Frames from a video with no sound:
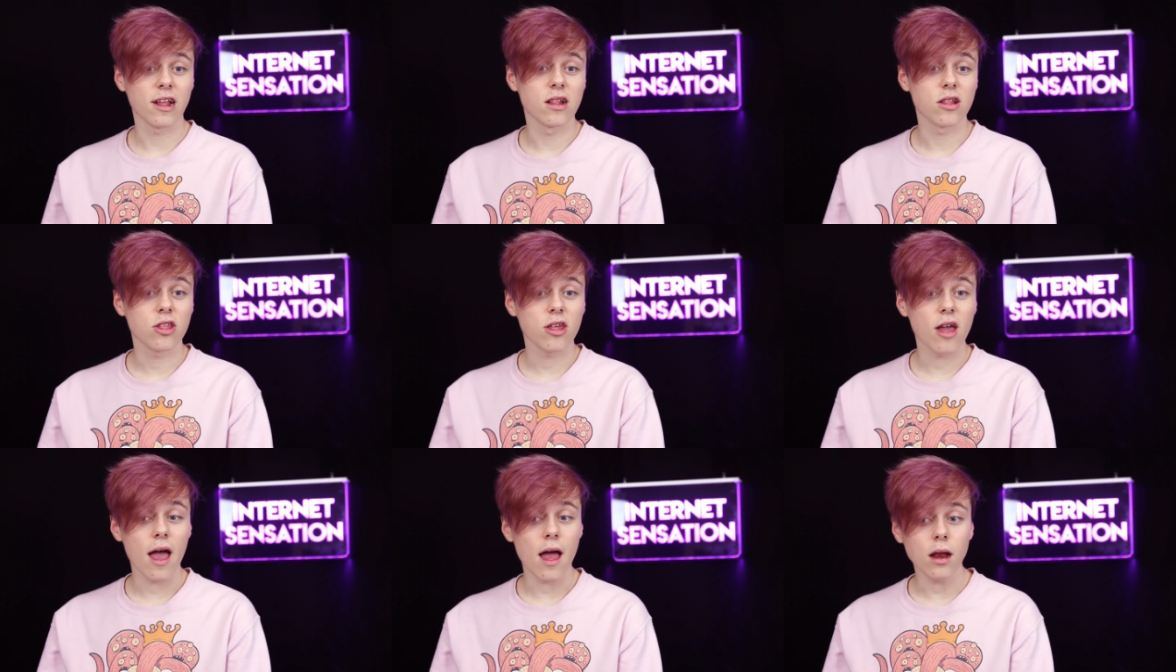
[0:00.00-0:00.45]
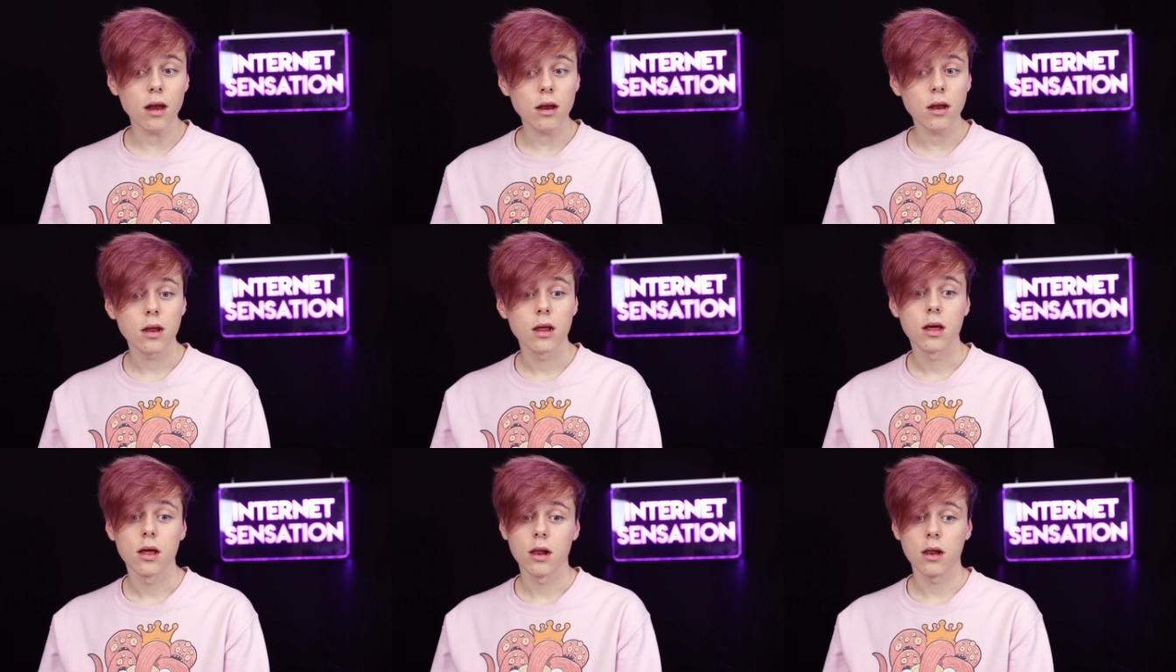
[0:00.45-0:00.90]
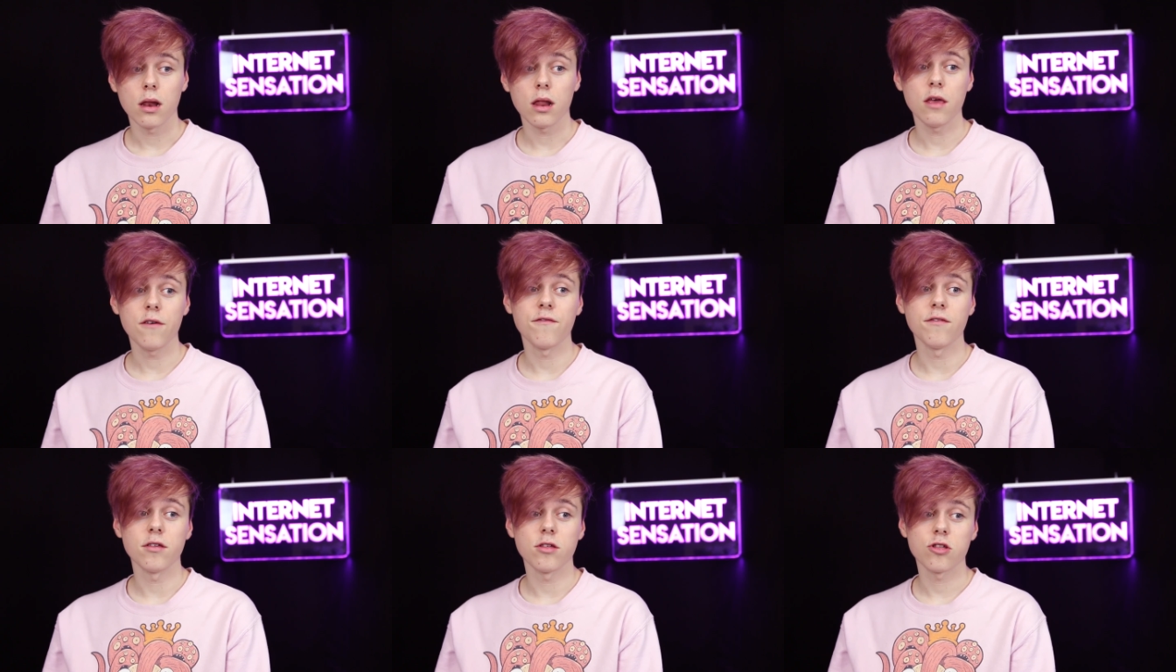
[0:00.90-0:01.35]
since then,
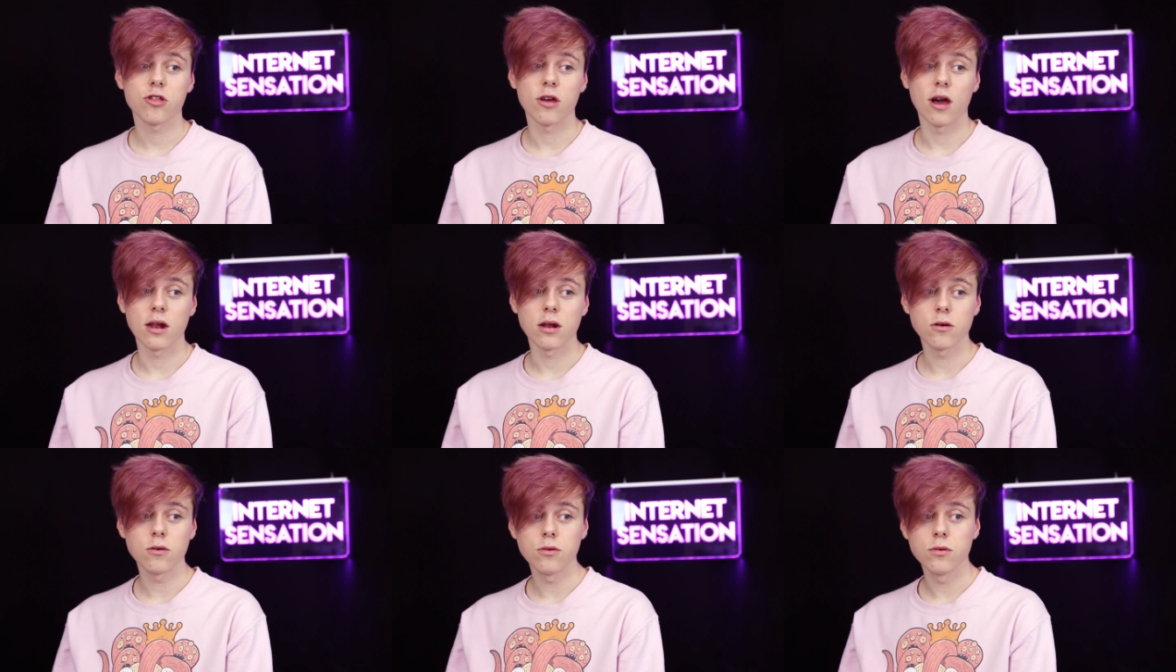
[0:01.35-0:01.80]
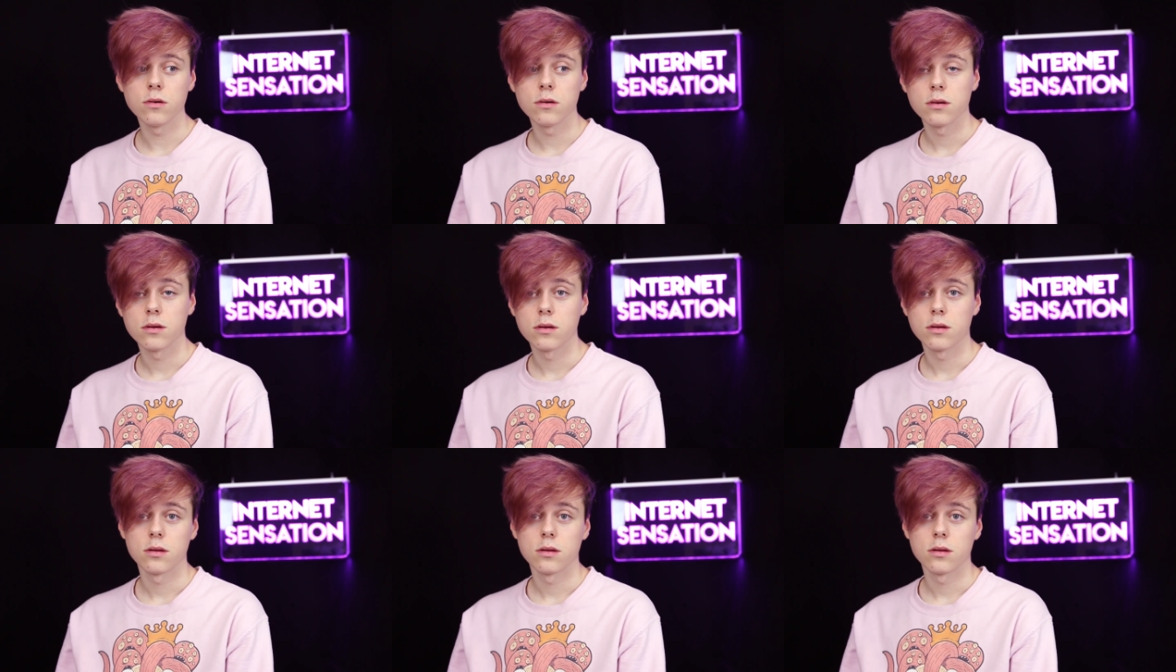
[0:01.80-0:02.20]
Leafy's channel,